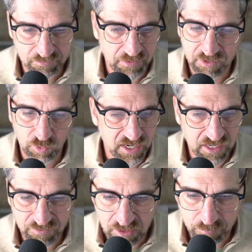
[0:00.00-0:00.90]
We're not
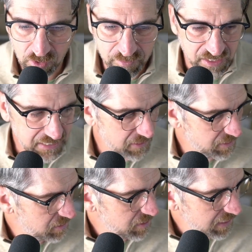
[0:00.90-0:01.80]
giving you more money,
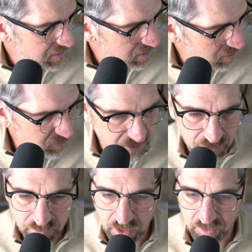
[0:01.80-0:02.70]
and no, you
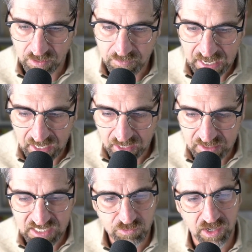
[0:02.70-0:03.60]
don't own him. And
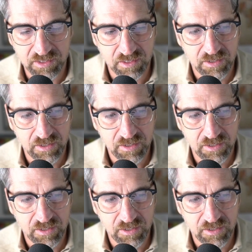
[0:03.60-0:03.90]
guess what?